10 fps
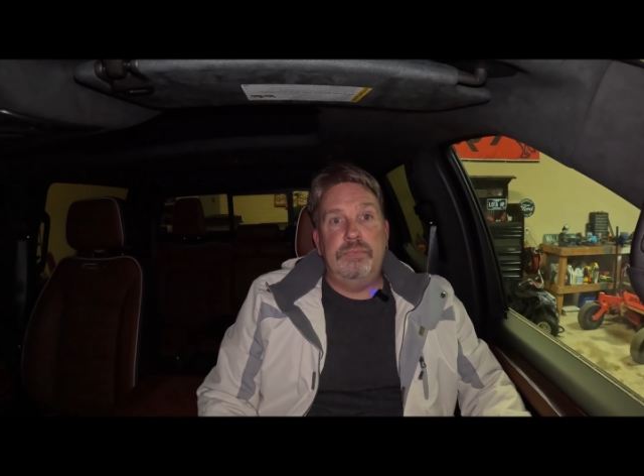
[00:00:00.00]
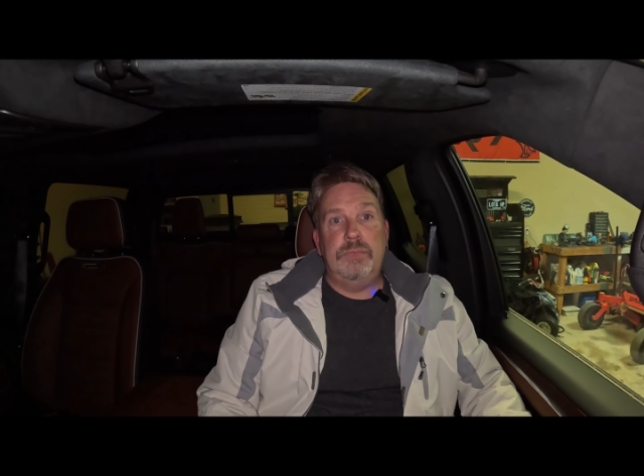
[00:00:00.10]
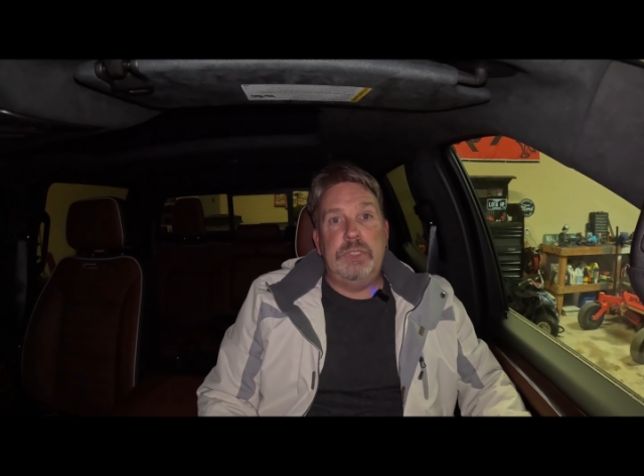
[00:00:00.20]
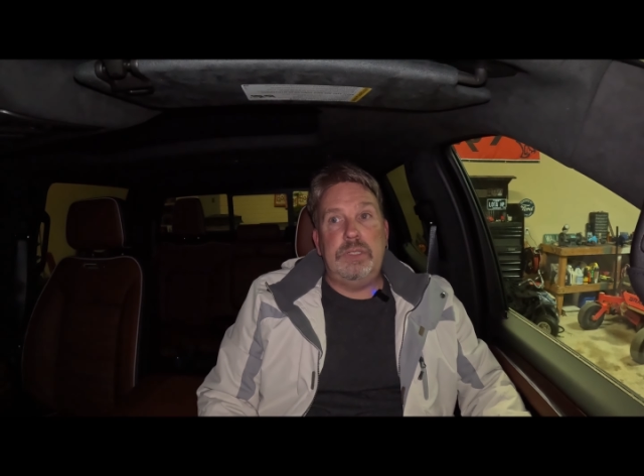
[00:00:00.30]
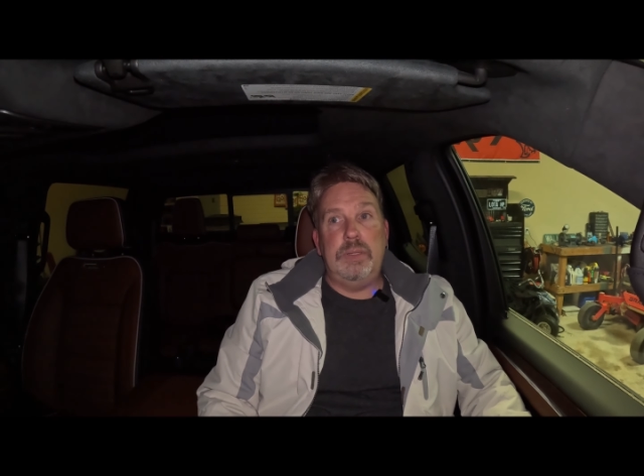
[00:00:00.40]

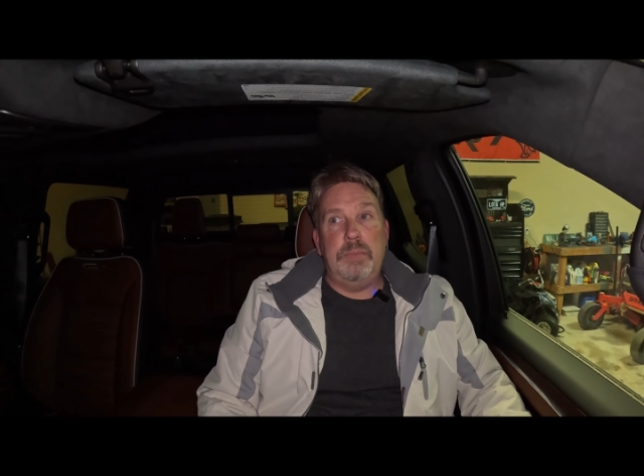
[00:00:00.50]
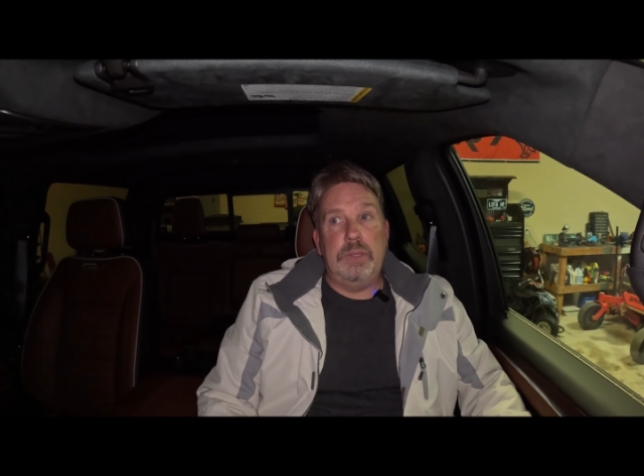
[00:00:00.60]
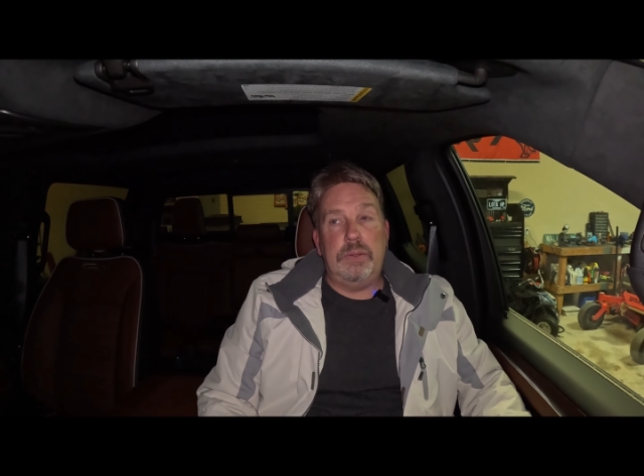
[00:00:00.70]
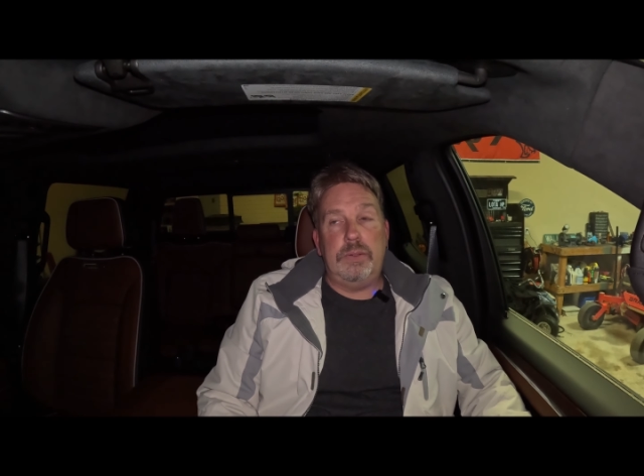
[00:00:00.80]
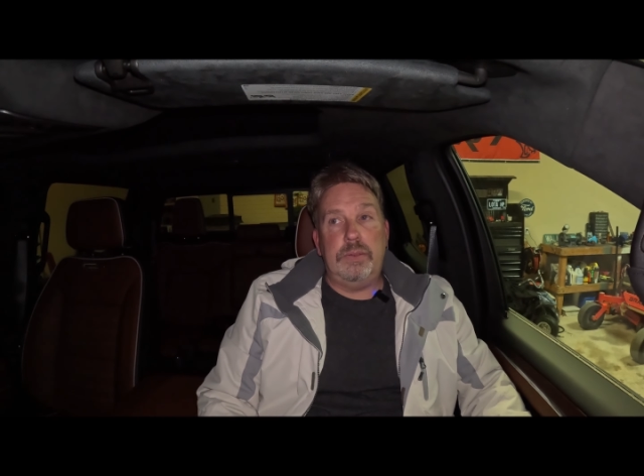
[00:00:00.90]

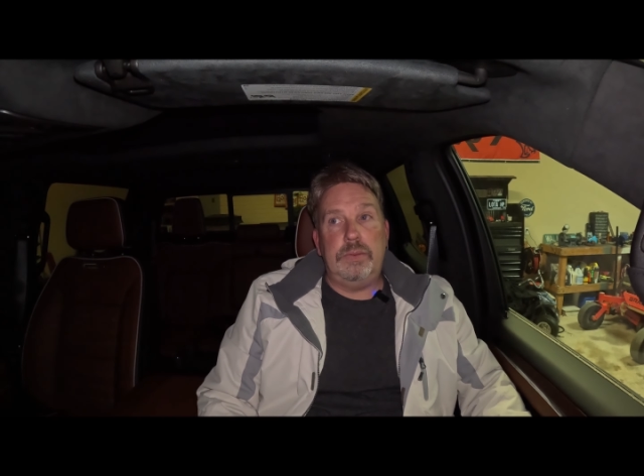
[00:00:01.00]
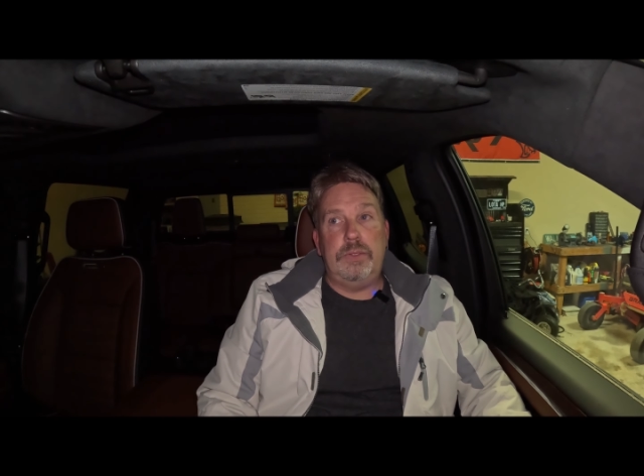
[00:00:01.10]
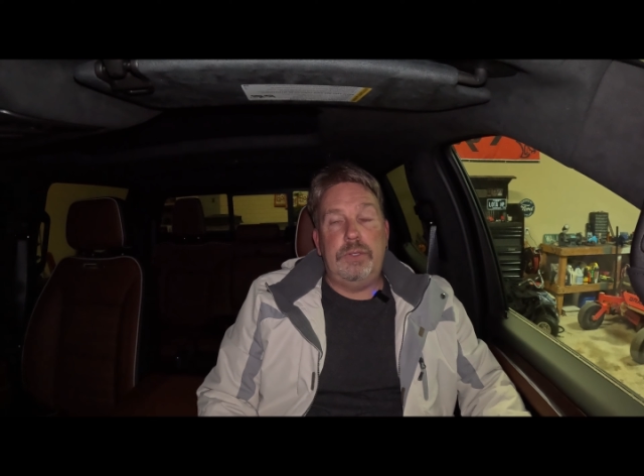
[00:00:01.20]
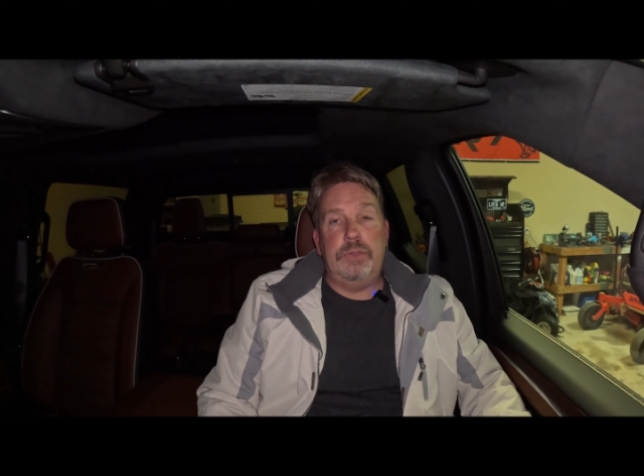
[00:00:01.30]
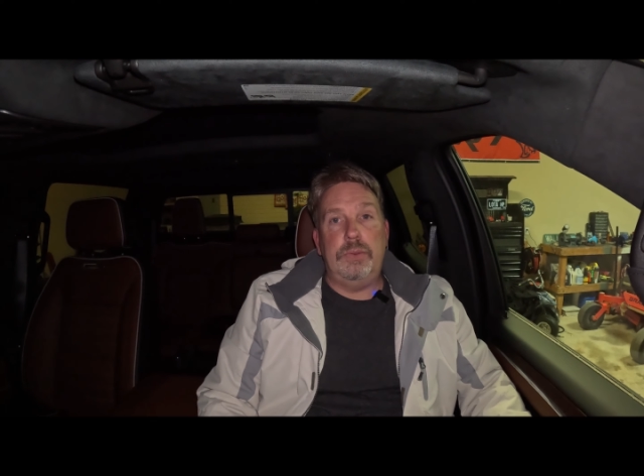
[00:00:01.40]
similar
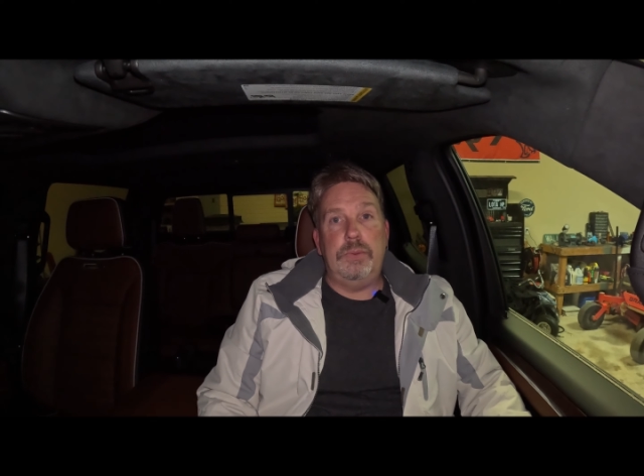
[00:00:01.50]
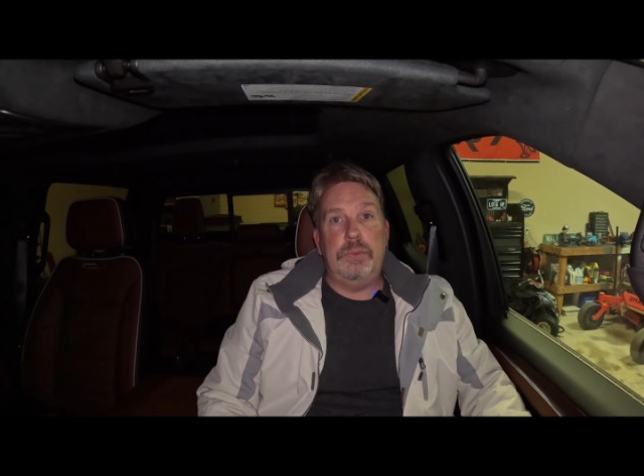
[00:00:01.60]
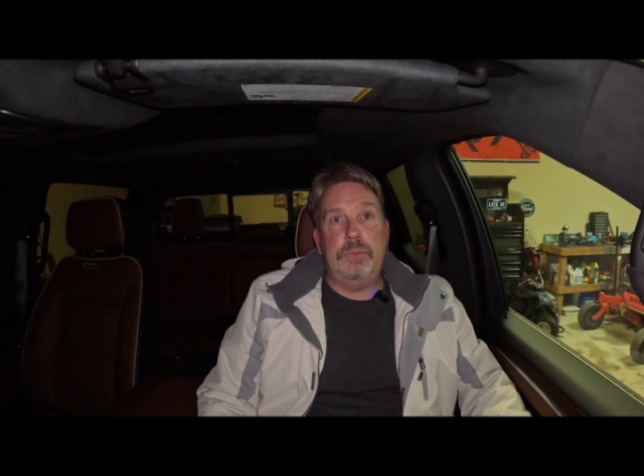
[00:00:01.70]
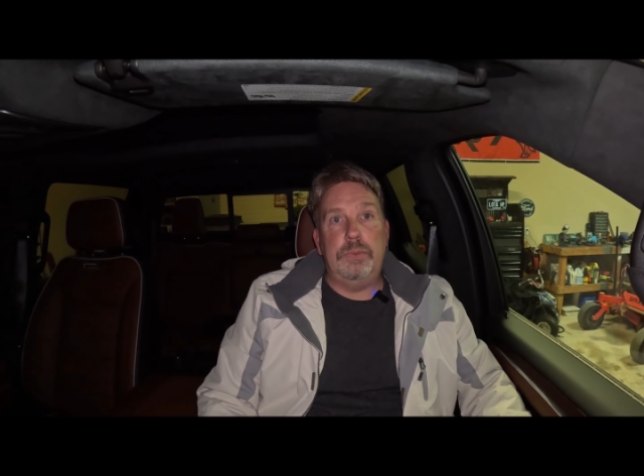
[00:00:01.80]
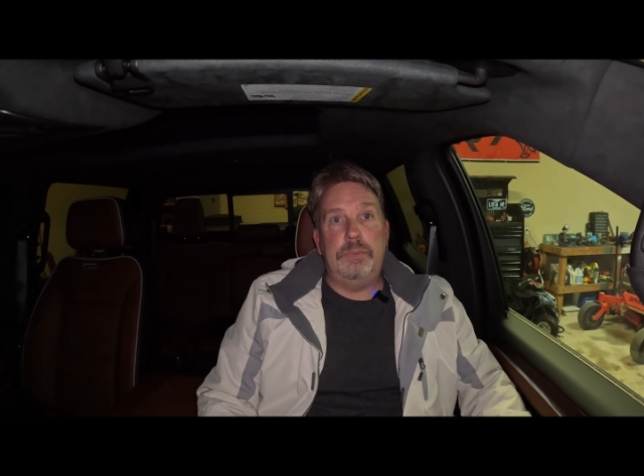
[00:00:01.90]

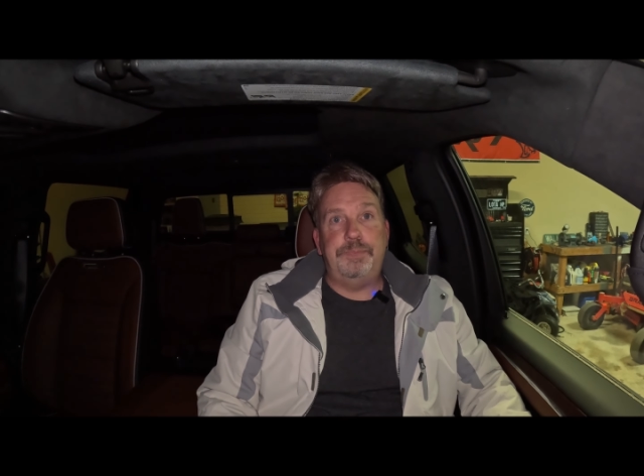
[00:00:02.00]
to